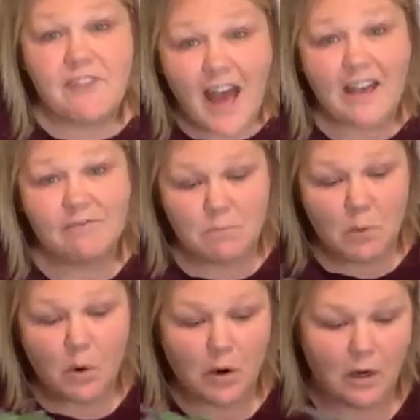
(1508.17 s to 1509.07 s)
5
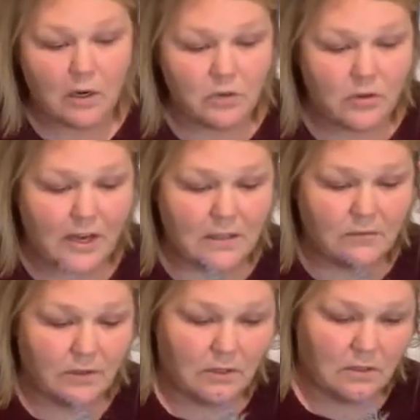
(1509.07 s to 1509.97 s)
more
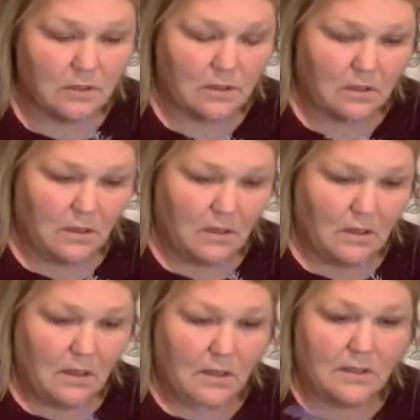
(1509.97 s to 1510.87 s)
transfers.
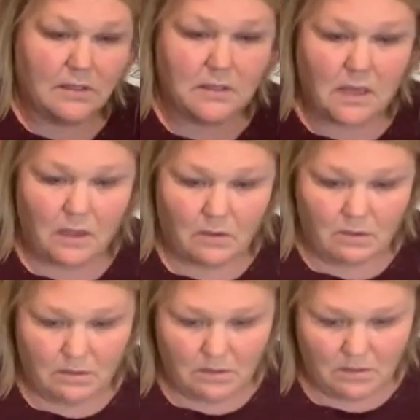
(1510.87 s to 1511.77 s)
So,
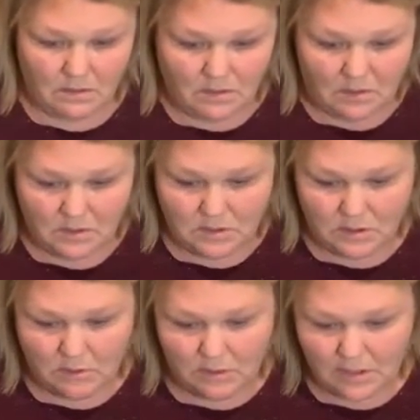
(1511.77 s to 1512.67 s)

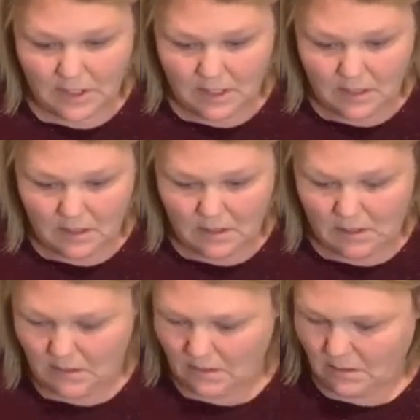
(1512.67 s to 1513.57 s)
totally
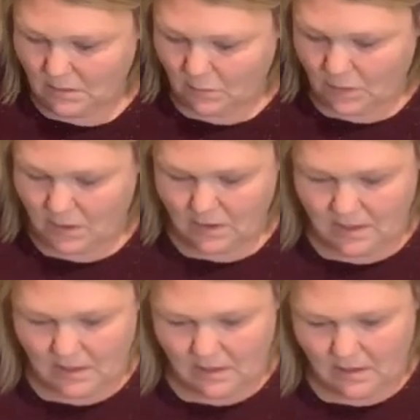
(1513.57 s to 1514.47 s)
worth
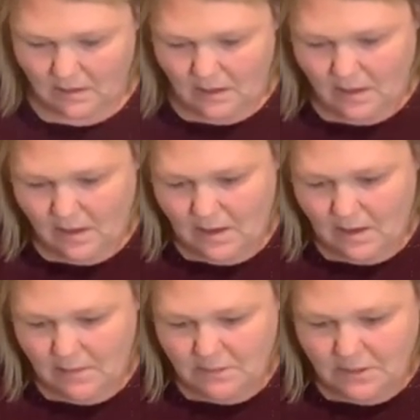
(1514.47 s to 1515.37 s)
it.
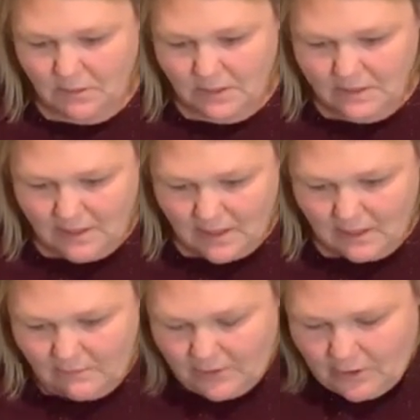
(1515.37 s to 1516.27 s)
And I'm so
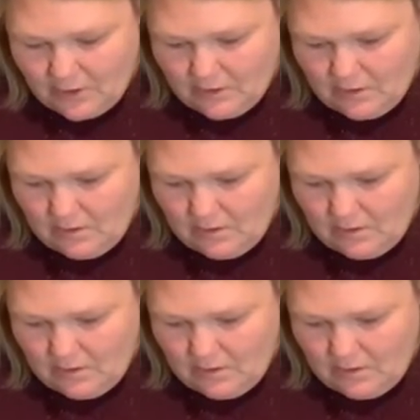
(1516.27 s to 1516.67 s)
excited for her.